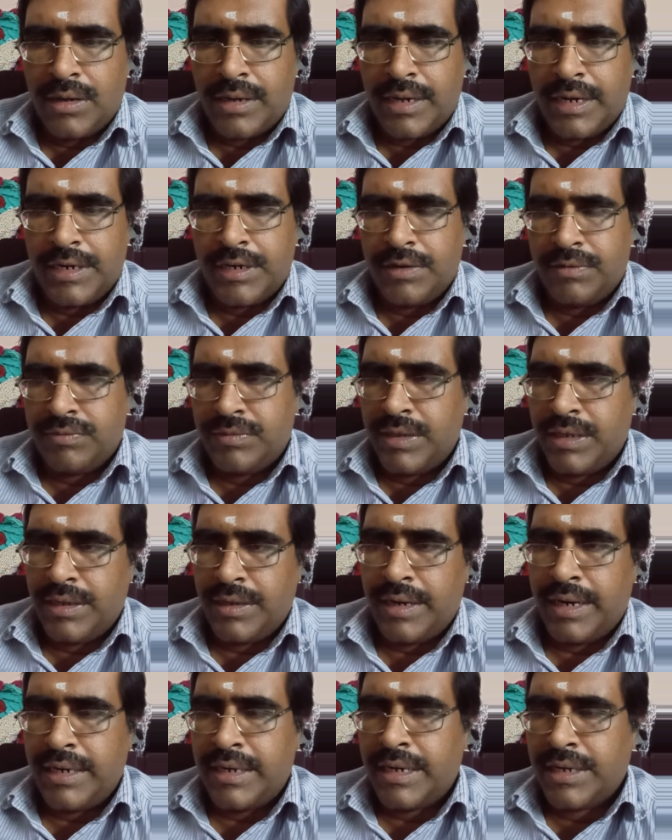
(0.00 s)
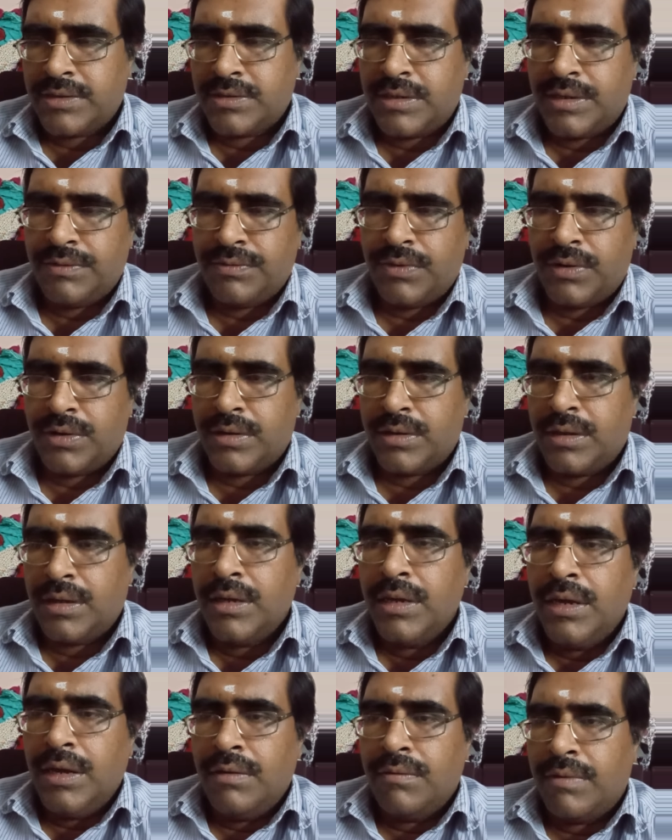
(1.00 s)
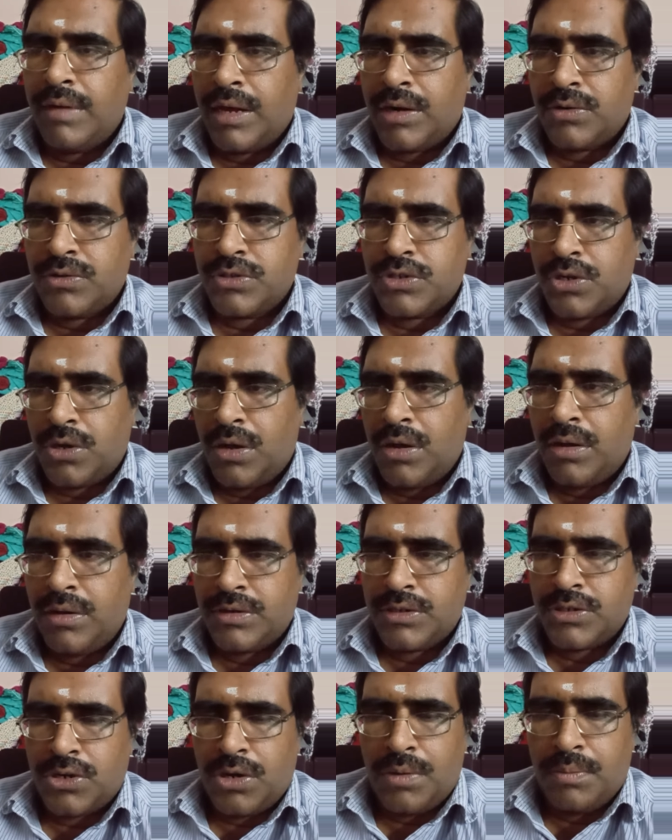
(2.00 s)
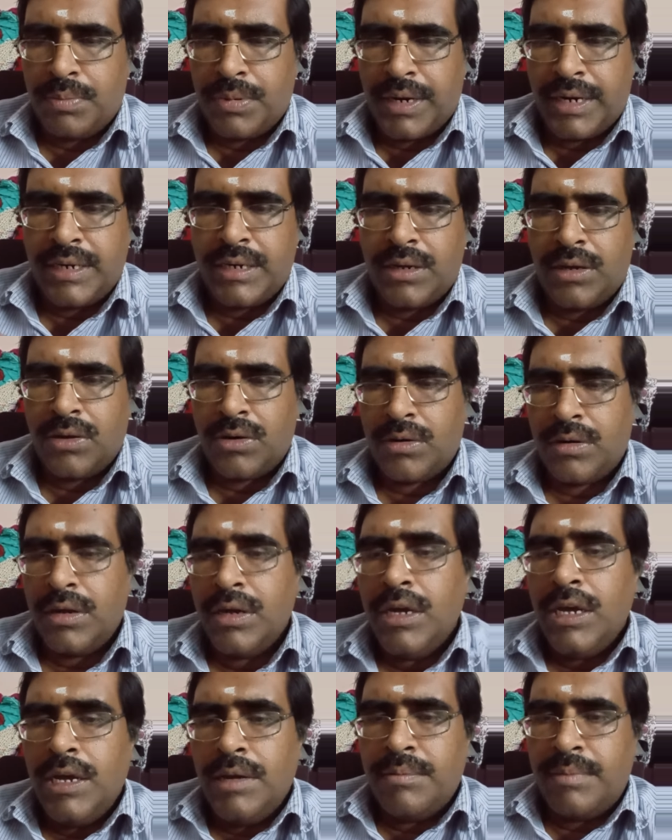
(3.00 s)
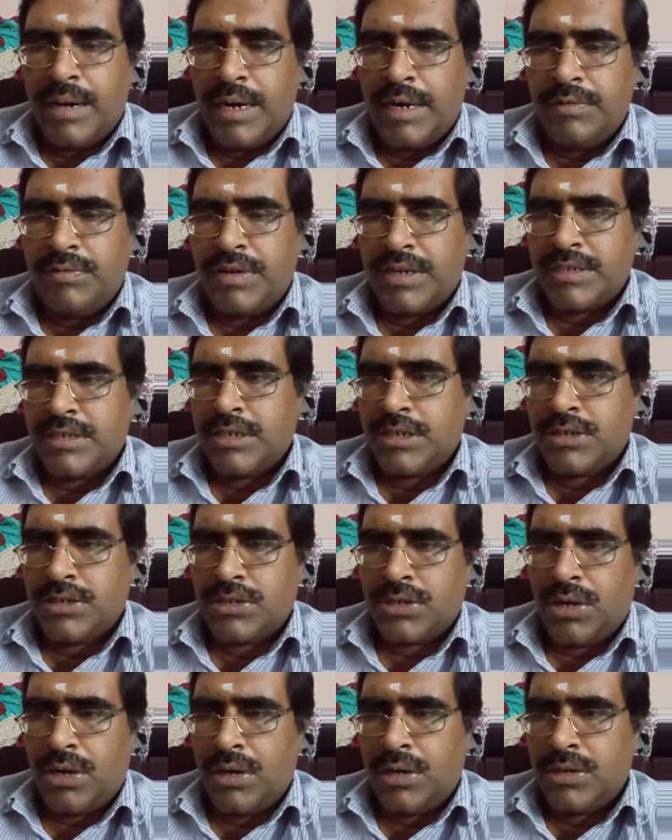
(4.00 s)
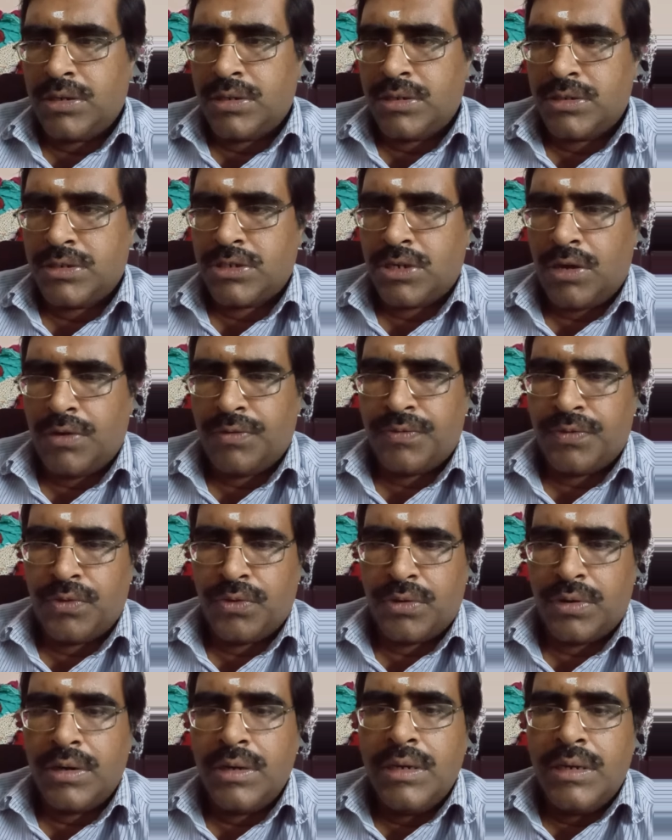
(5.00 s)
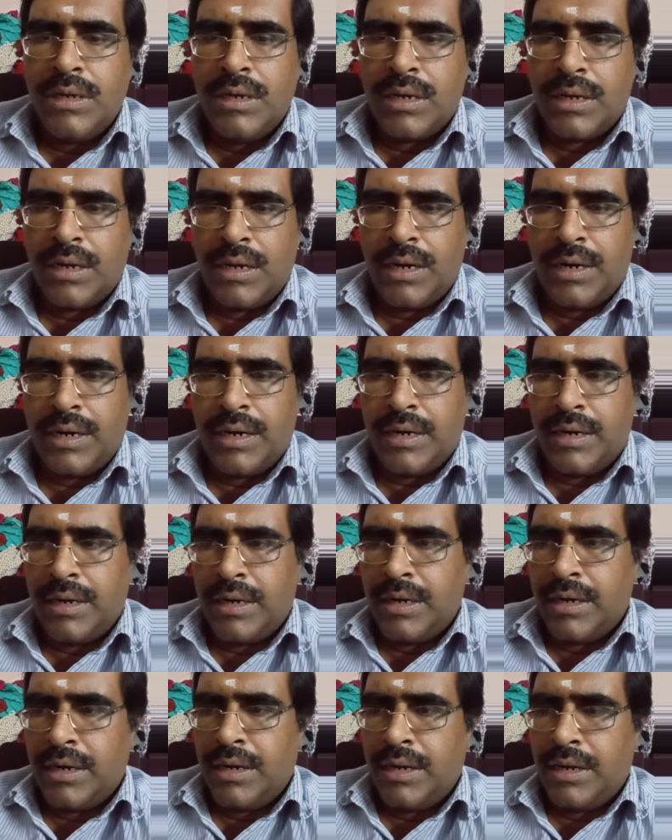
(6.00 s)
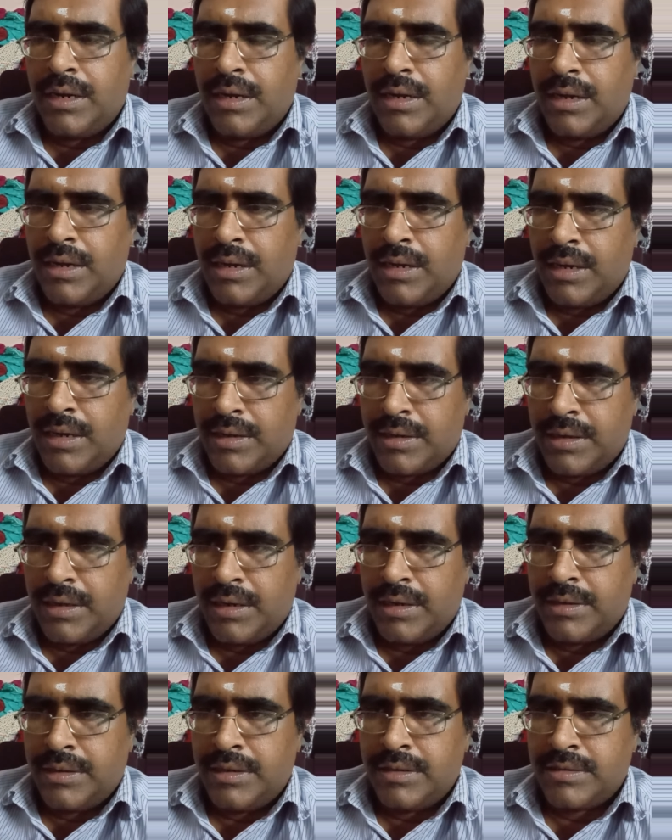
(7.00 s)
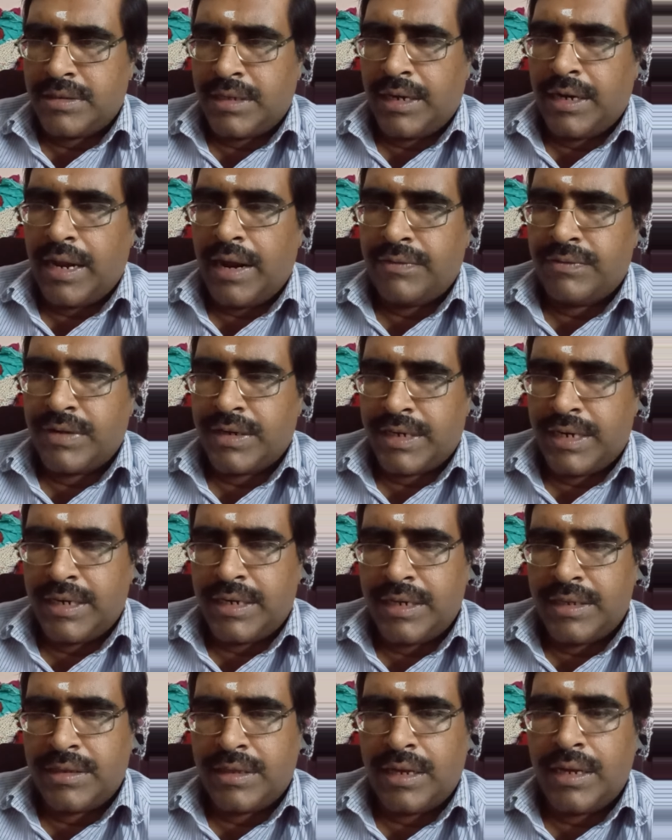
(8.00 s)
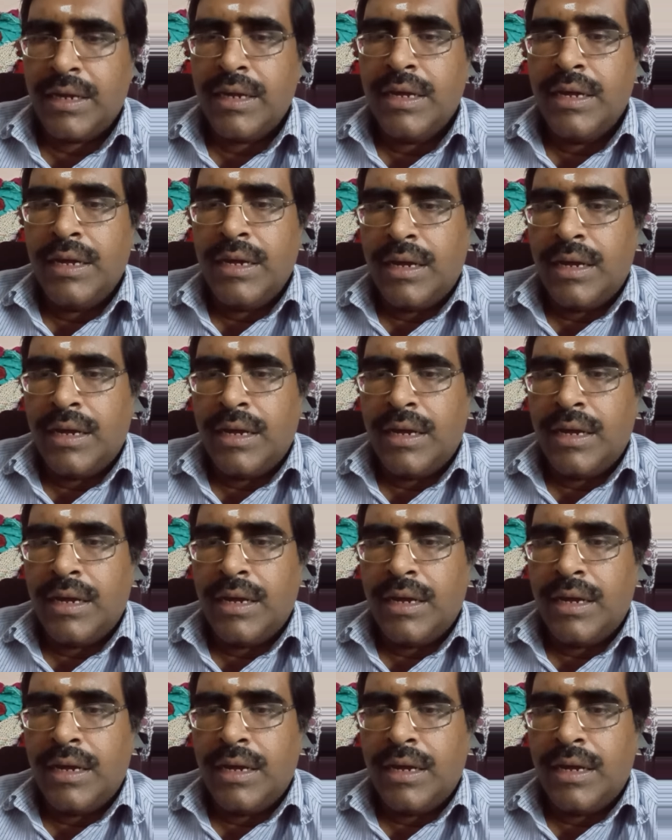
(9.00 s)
kind of thing, right? Actually, for the warehouse shop, right, or manufacturing shop floor the design after getting the